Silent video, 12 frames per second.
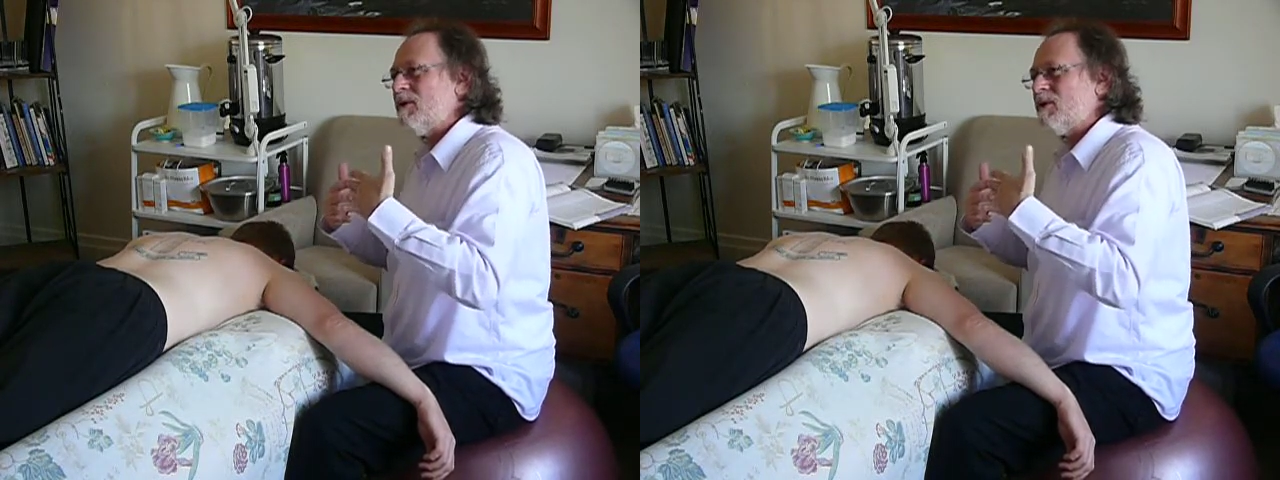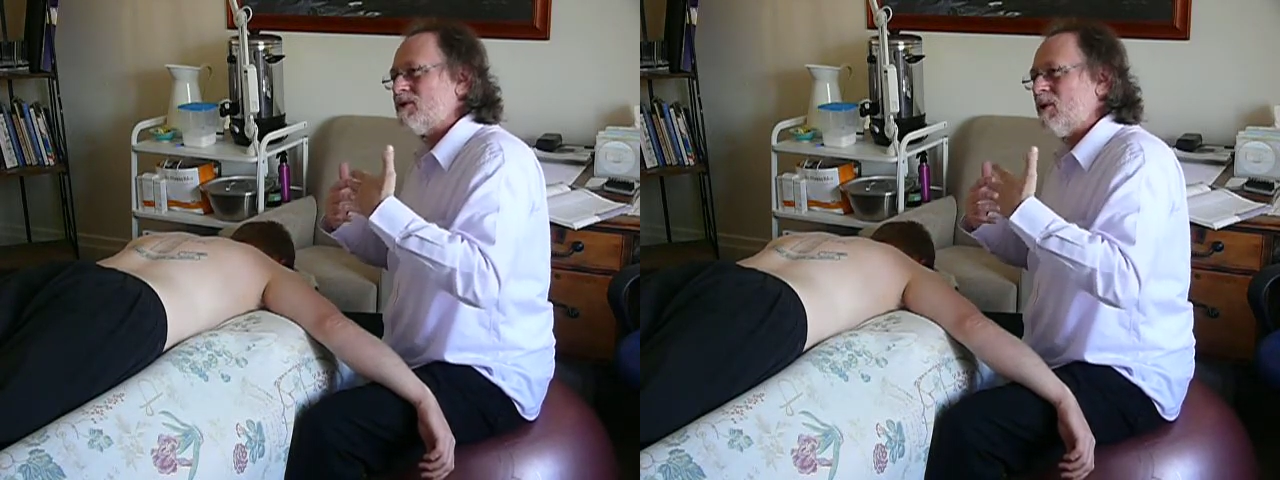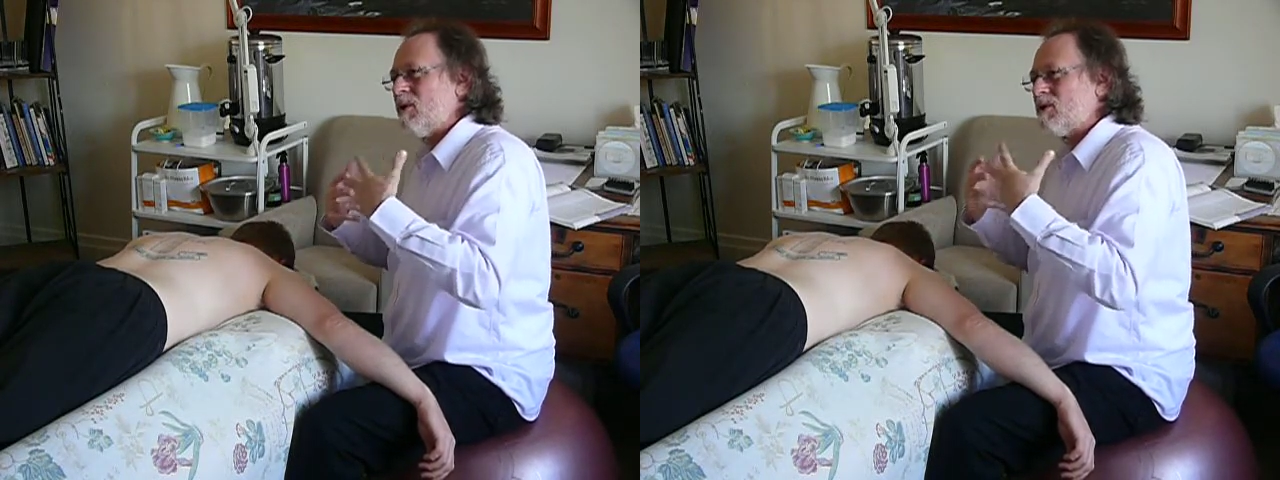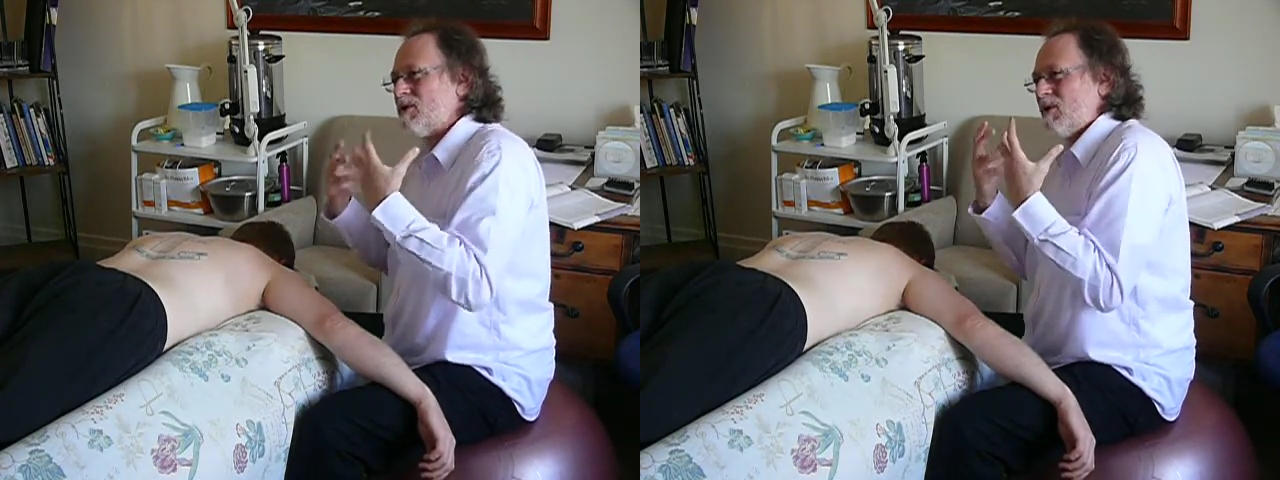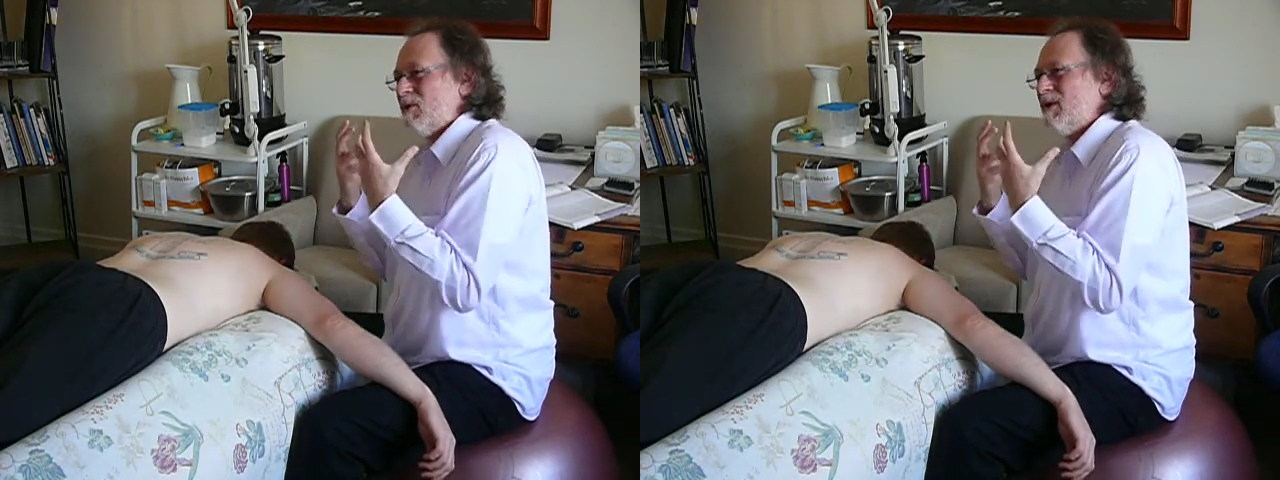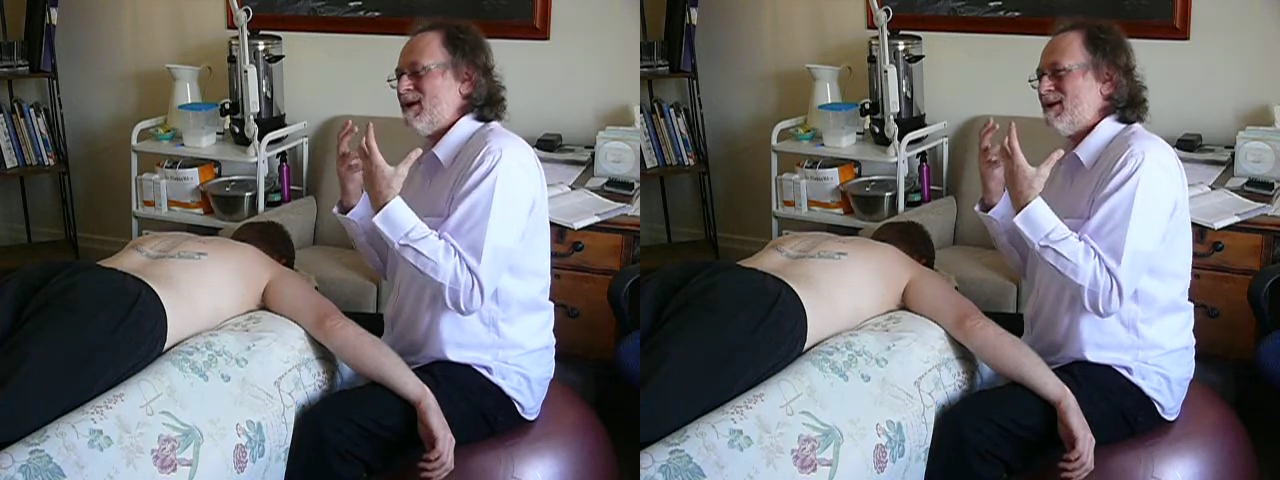There's
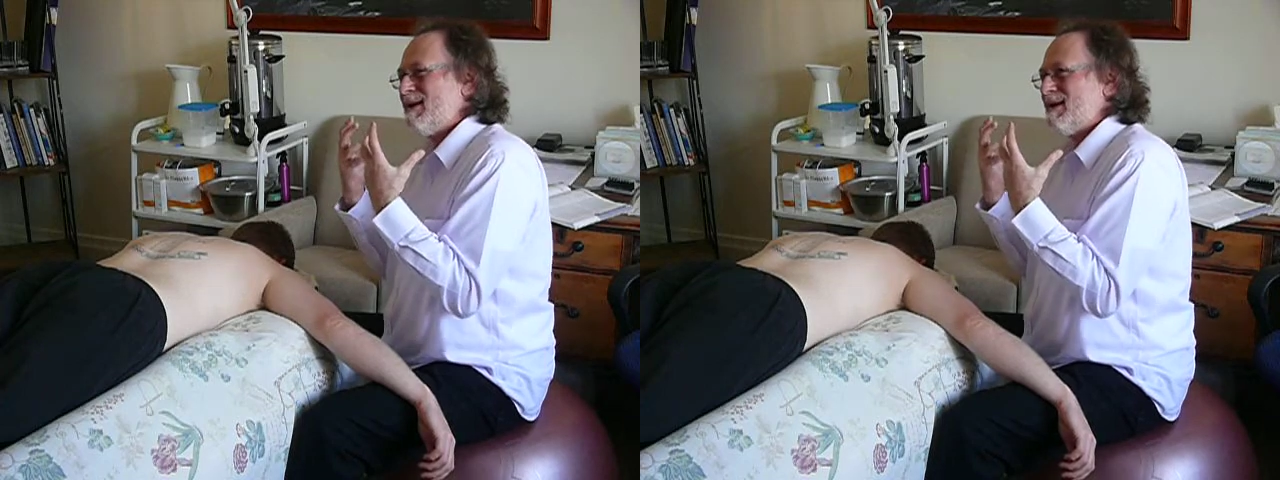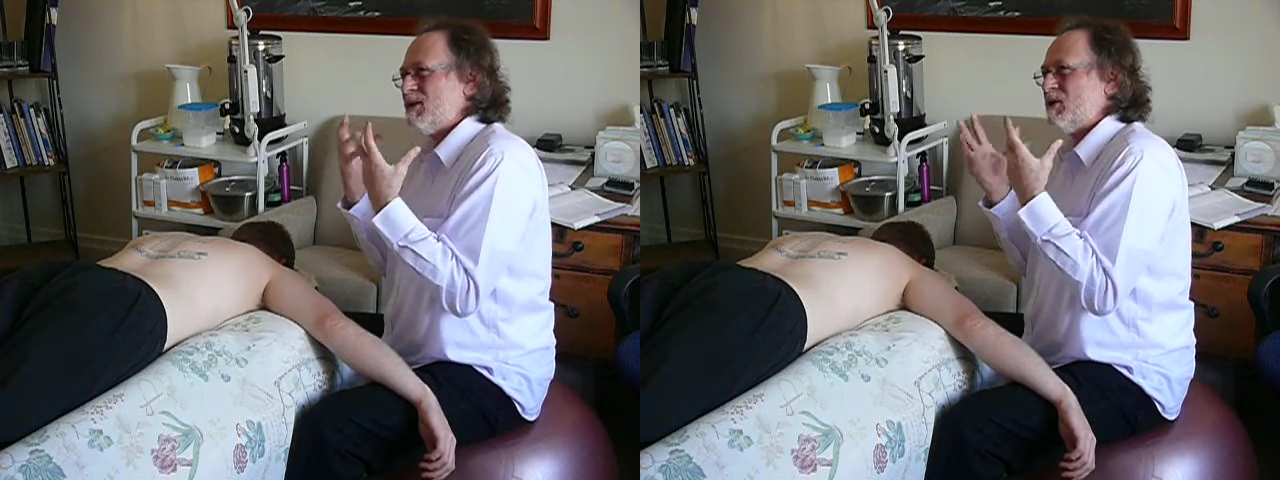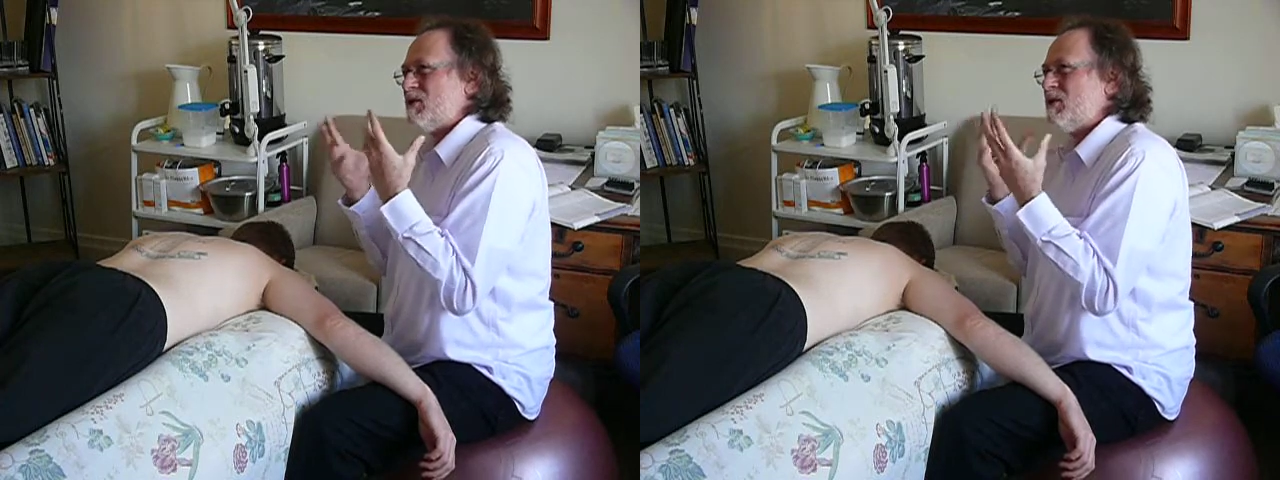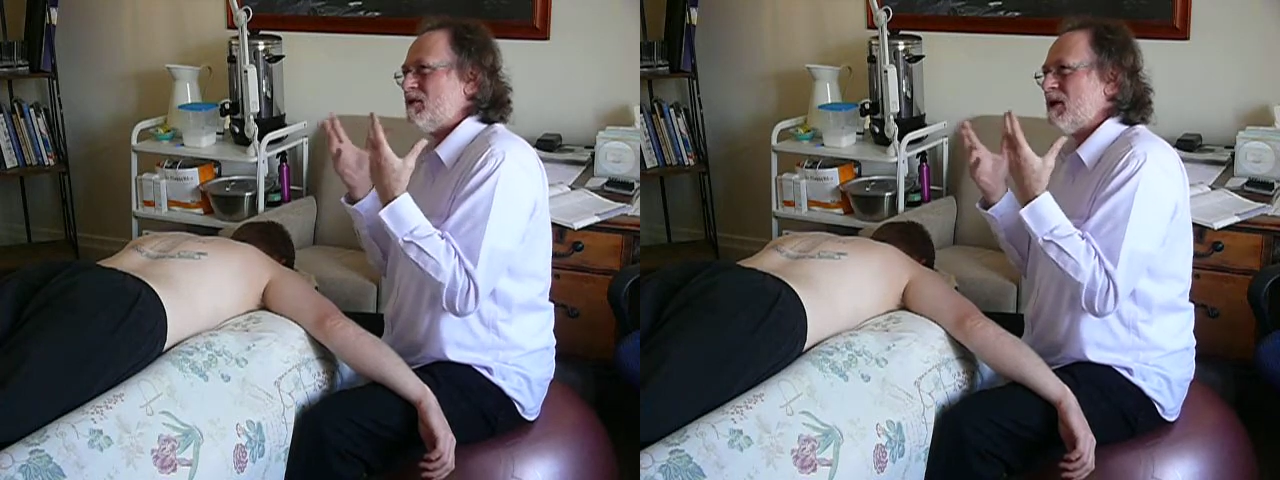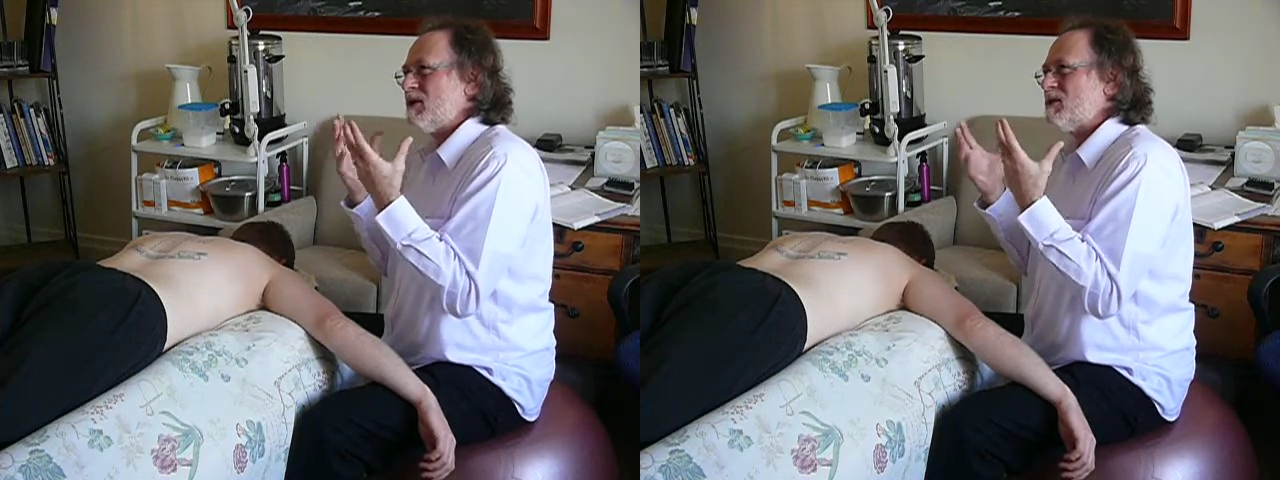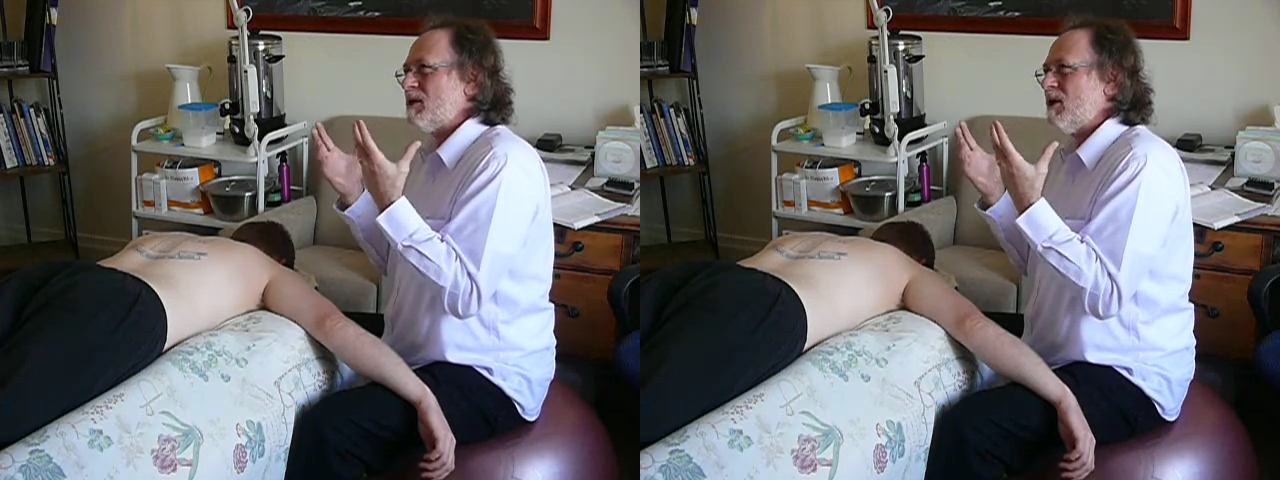also, tissue takes